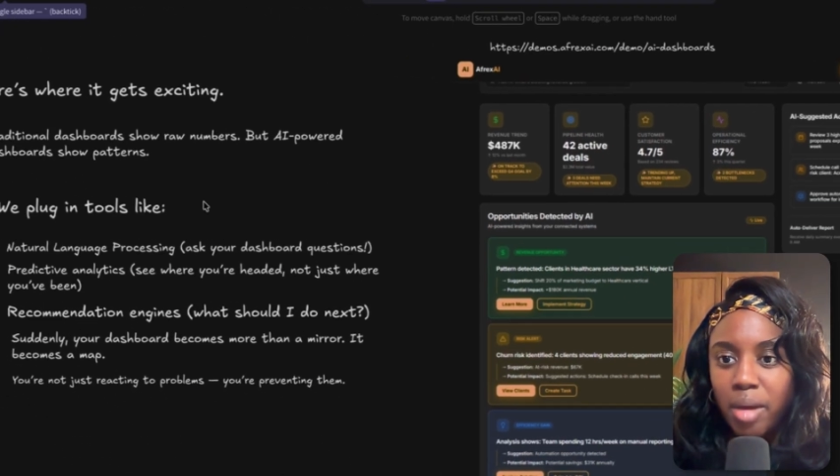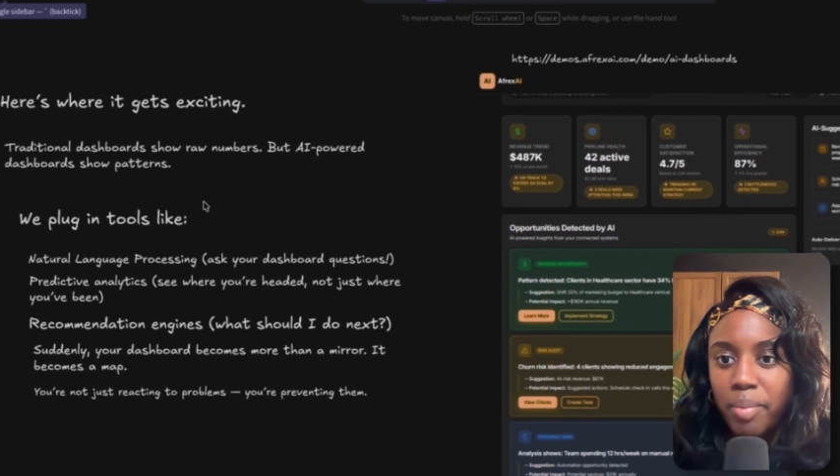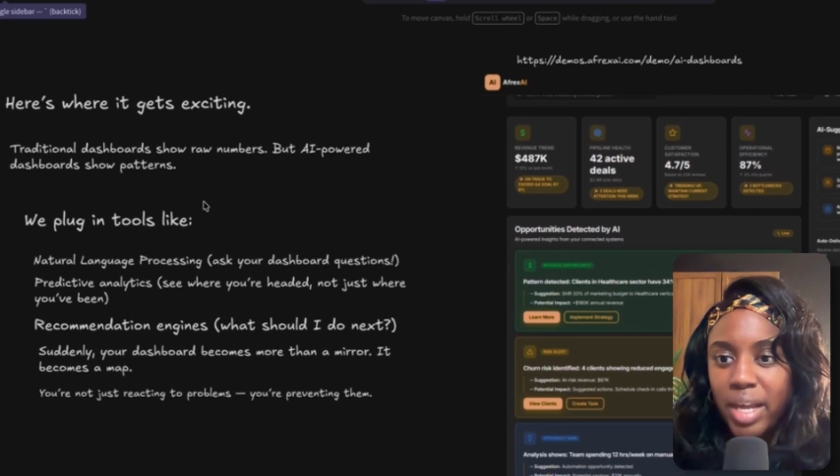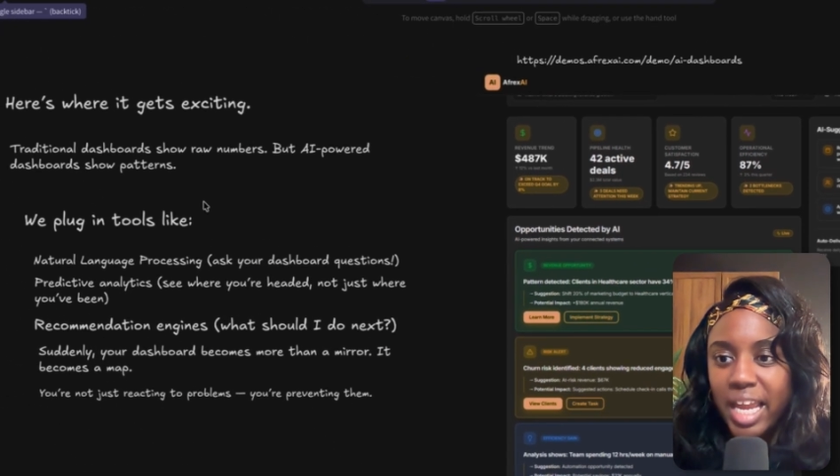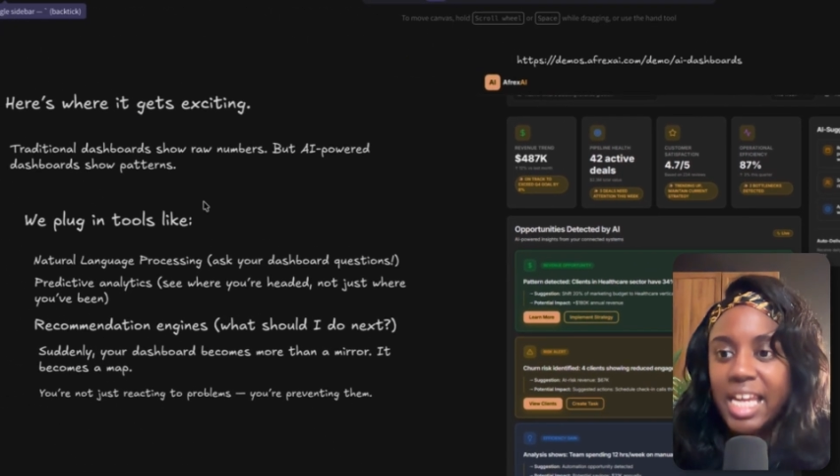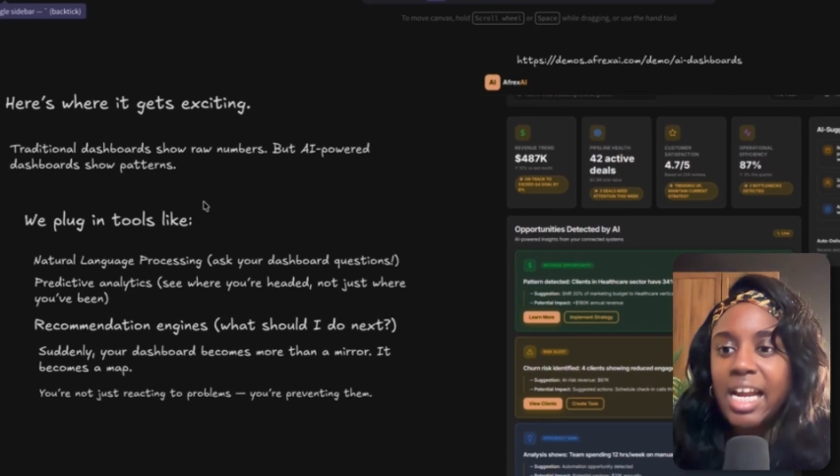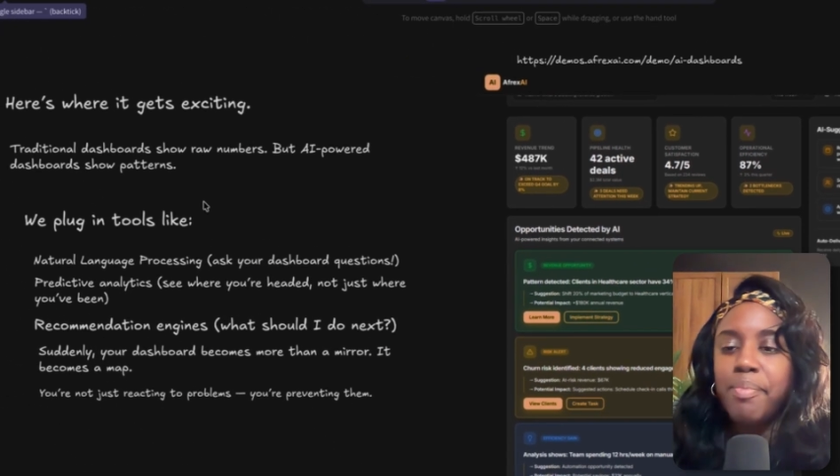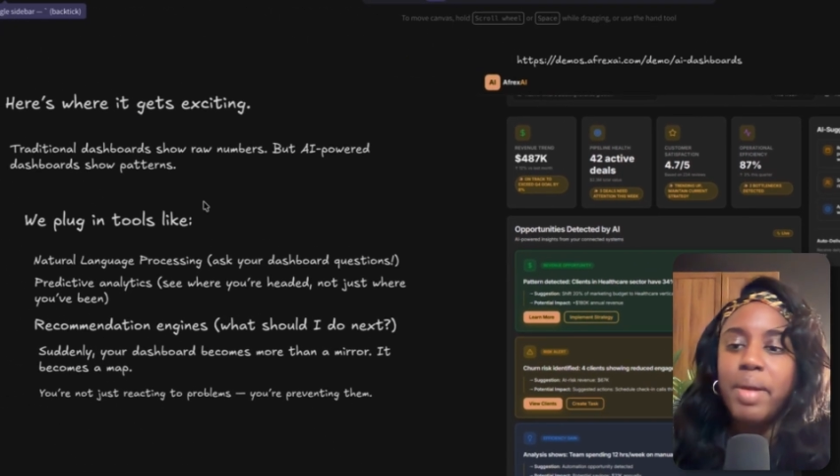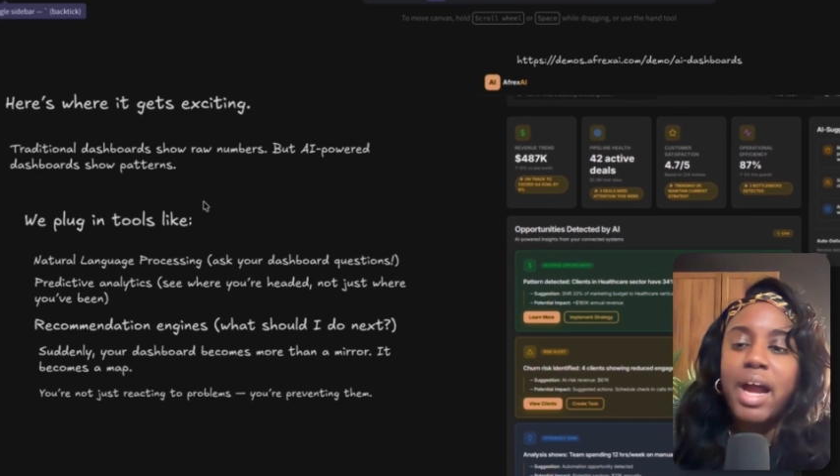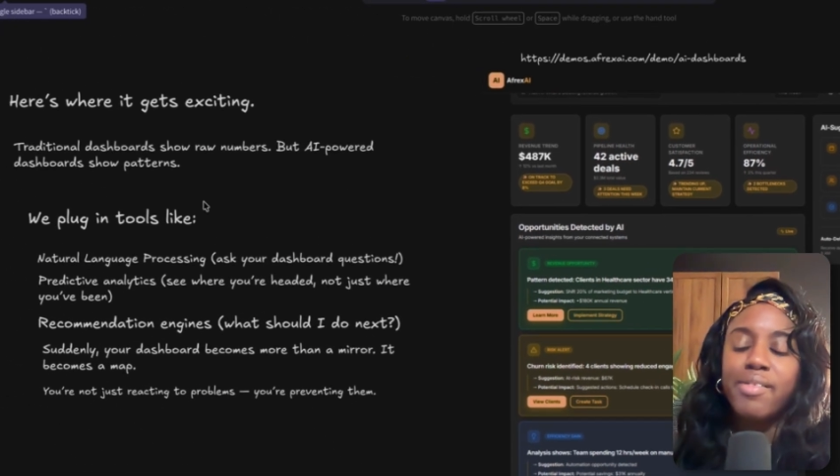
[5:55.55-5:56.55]
but
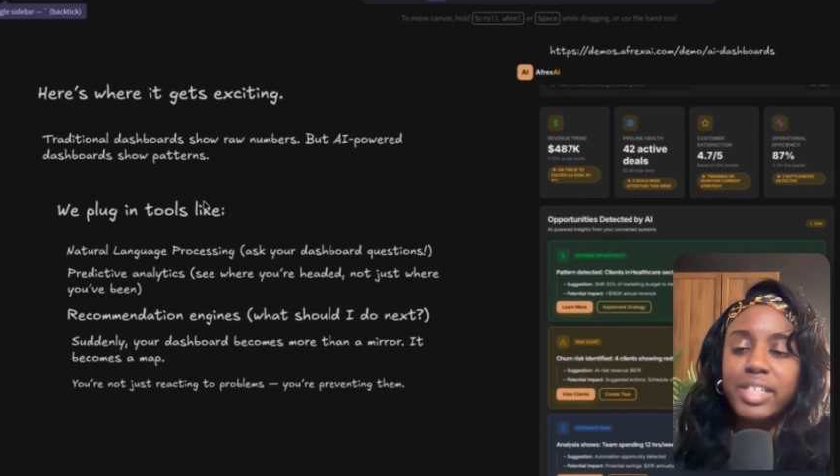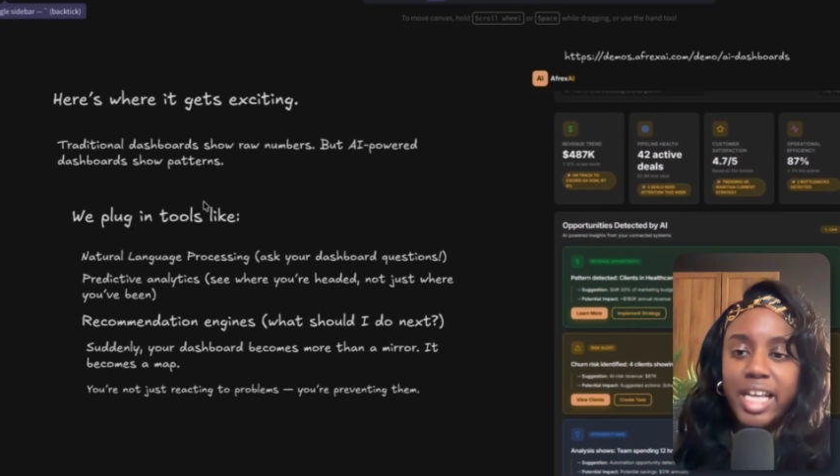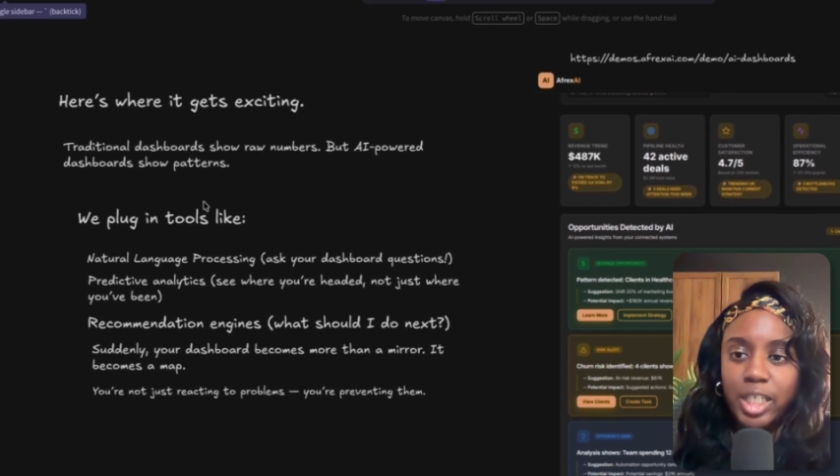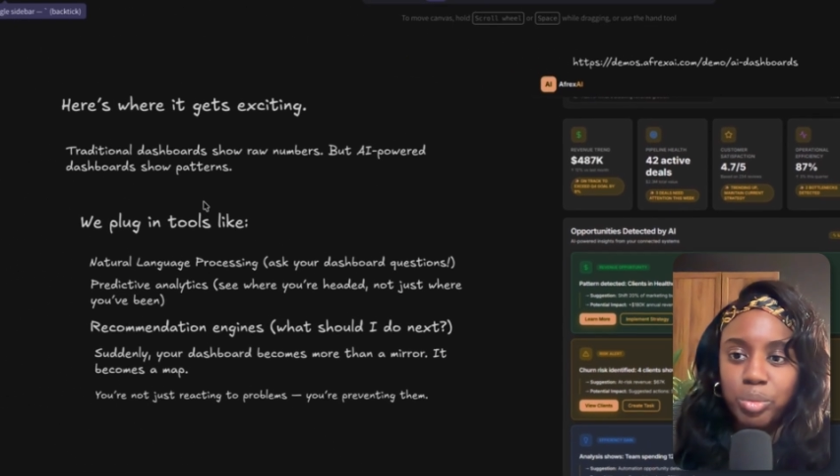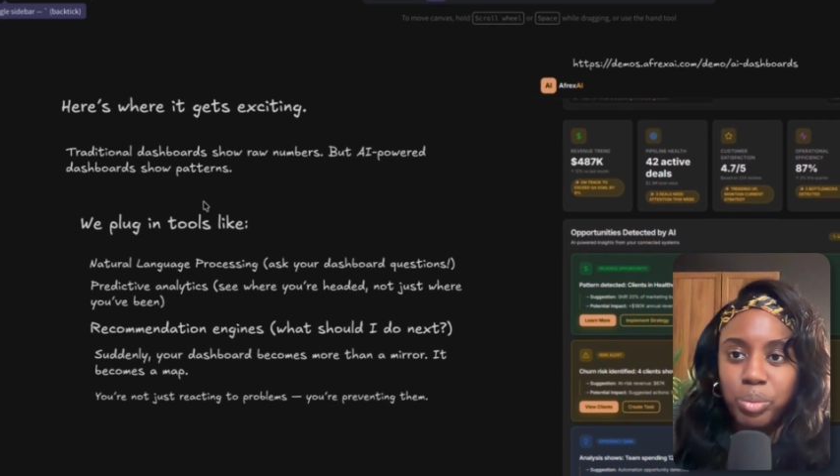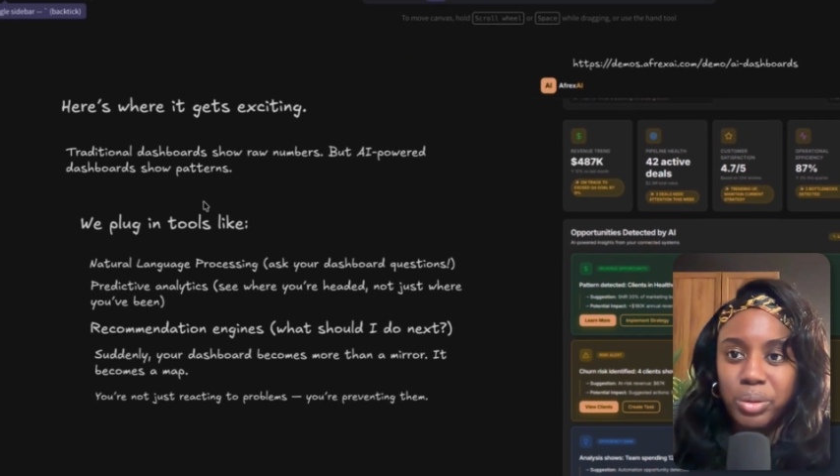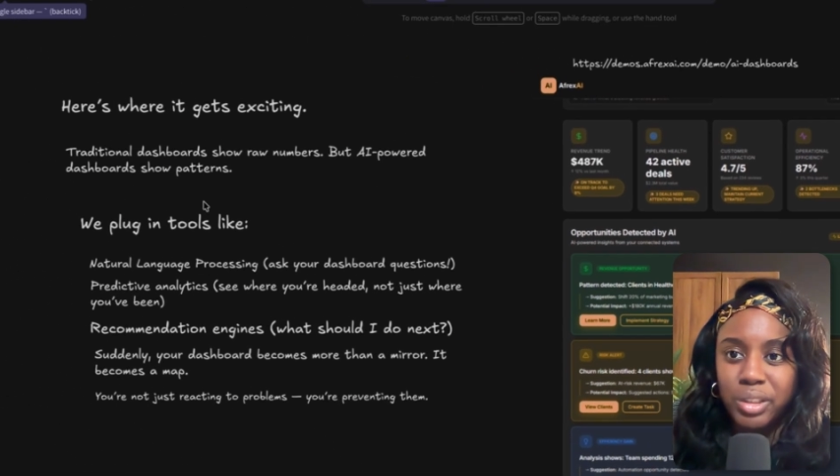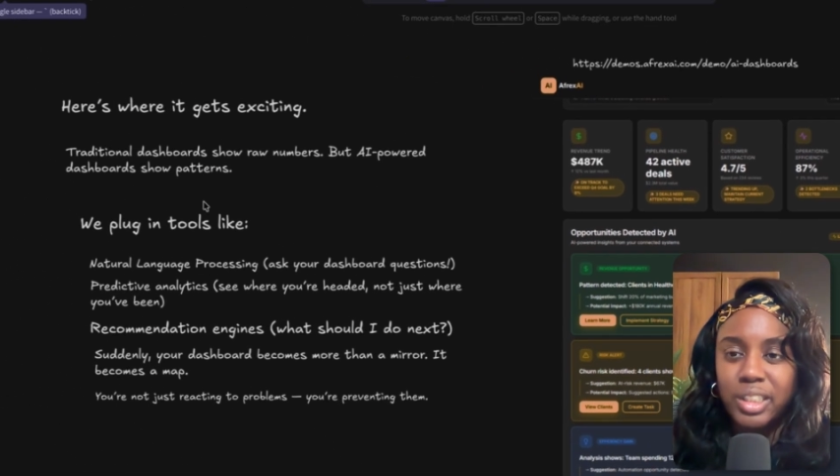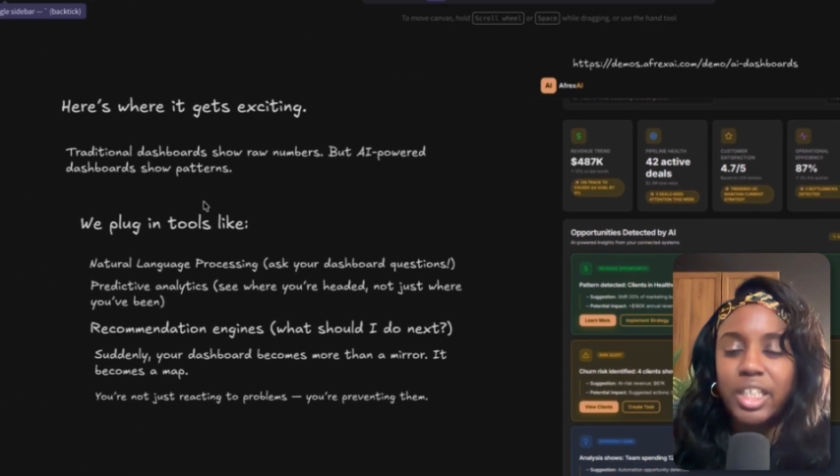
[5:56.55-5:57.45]
AI-powered dashboards